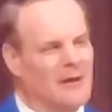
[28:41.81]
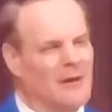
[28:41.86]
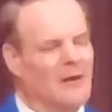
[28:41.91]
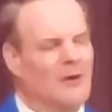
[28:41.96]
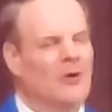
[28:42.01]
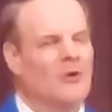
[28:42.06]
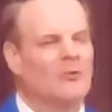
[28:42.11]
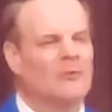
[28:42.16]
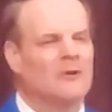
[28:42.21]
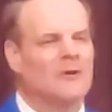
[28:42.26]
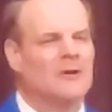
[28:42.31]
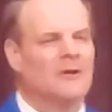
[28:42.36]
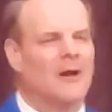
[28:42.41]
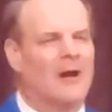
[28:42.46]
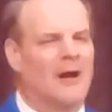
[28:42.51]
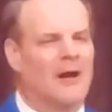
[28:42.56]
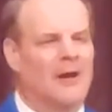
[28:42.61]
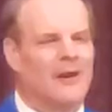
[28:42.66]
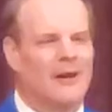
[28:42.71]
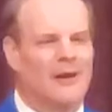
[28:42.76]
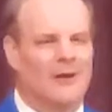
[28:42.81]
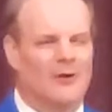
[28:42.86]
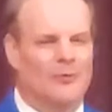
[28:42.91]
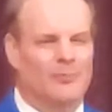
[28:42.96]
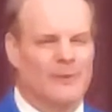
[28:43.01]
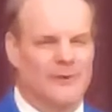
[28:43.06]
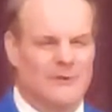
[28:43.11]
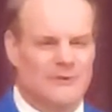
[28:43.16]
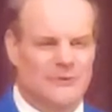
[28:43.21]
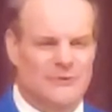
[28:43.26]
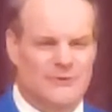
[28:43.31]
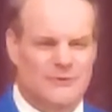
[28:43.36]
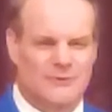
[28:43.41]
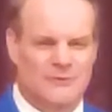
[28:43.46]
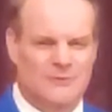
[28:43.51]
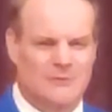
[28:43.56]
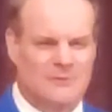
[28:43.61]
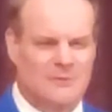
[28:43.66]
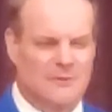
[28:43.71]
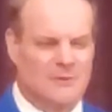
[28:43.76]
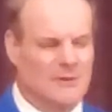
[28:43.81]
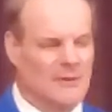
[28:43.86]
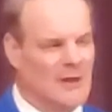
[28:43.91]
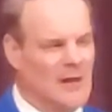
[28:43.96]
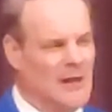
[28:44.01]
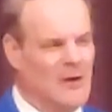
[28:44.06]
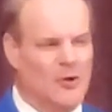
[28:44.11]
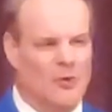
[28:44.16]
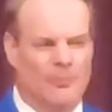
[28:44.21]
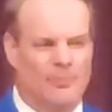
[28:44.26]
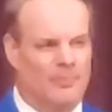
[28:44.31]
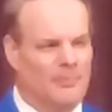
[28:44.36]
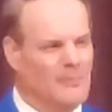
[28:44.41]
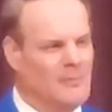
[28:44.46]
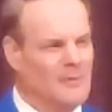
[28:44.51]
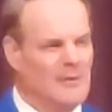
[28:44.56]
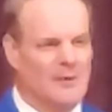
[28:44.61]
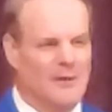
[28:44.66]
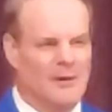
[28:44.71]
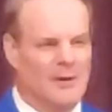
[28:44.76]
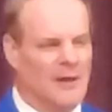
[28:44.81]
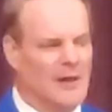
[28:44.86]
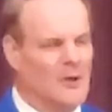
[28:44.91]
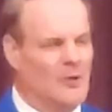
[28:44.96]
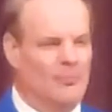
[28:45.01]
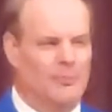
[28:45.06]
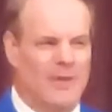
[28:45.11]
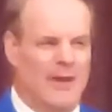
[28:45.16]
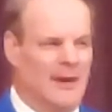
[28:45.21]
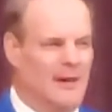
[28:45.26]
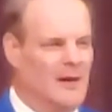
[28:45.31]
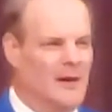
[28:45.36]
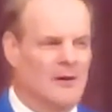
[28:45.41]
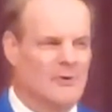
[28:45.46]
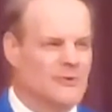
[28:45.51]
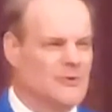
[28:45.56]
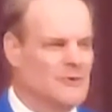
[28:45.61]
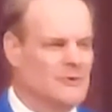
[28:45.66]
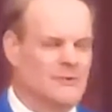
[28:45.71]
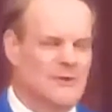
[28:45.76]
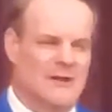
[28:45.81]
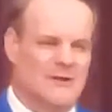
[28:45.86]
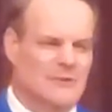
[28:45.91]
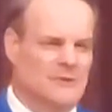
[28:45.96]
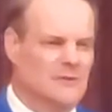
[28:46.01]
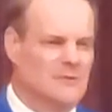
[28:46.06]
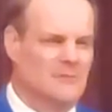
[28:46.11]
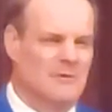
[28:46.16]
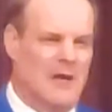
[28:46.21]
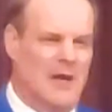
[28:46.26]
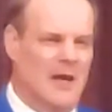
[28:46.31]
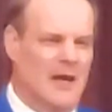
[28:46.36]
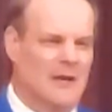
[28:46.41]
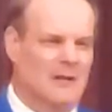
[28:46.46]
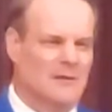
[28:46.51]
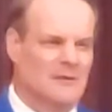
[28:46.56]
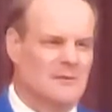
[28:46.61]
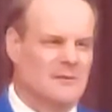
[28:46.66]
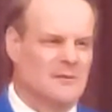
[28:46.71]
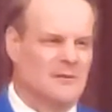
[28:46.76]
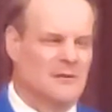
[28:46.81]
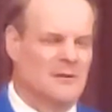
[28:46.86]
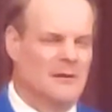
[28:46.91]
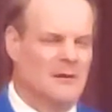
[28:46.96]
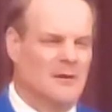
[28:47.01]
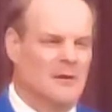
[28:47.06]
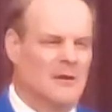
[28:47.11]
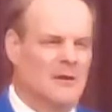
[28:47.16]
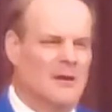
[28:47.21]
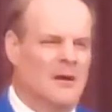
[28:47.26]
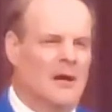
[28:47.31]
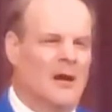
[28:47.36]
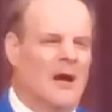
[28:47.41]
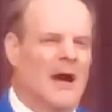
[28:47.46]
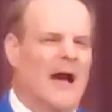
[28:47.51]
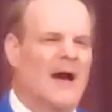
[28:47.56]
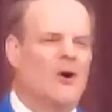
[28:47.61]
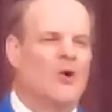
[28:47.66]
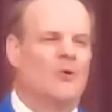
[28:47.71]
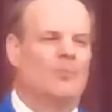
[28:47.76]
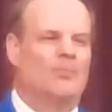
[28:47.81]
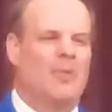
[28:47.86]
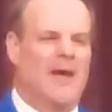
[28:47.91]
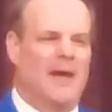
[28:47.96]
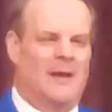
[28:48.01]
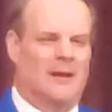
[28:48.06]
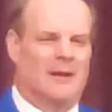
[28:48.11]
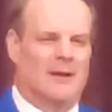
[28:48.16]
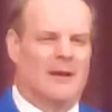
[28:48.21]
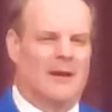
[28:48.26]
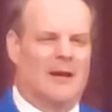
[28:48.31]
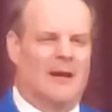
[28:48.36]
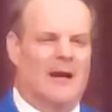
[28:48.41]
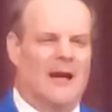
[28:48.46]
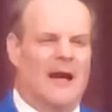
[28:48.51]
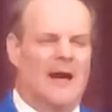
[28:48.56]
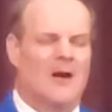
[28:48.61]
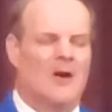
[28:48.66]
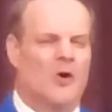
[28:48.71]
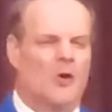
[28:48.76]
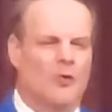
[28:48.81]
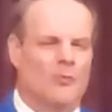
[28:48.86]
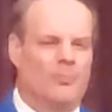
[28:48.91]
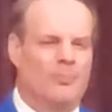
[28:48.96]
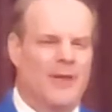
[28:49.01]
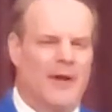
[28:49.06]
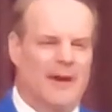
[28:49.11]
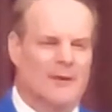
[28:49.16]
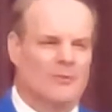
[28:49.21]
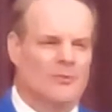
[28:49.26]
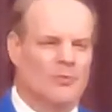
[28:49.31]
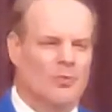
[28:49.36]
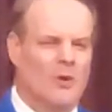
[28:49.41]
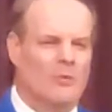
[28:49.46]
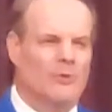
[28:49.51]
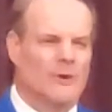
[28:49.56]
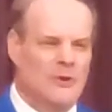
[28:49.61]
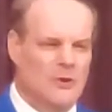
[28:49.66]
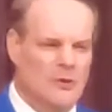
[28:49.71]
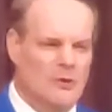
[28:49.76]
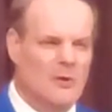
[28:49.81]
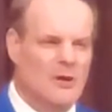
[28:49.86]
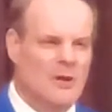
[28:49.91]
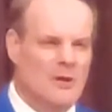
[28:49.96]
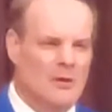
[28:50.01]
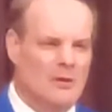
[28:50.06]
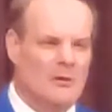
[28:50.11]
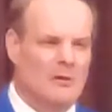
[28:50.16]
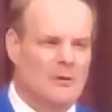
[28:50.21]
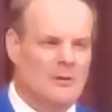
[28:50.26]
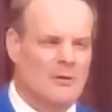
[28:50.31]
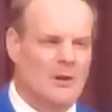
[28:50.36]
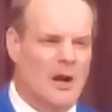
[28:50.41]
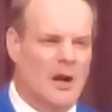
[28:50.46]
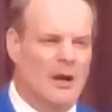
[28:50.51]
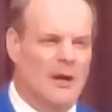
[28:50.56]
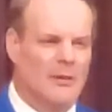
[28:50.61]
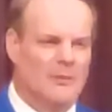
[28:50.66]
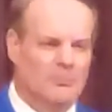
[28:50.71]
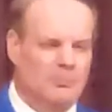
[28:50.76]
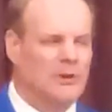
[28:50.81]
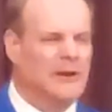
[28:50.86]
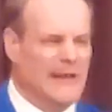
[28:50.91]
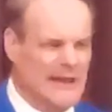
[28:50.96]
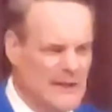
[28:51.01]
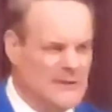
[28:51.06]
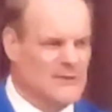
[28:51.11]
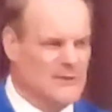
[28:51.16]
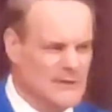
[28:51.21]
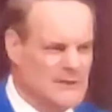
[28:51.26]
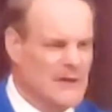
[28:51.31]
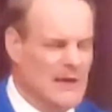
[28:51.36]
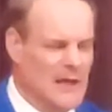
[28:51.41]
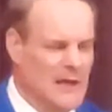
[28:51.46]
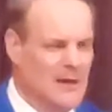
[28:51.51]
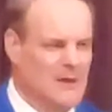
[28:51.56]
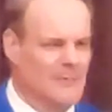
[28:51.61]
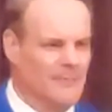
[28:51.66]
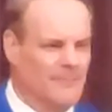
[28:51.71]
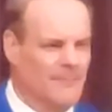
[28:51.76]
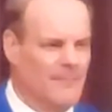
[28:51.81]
Oh, God help us. I hope, I hope that our church doesn't do that. I hope that, I hope that what we do here pleases him.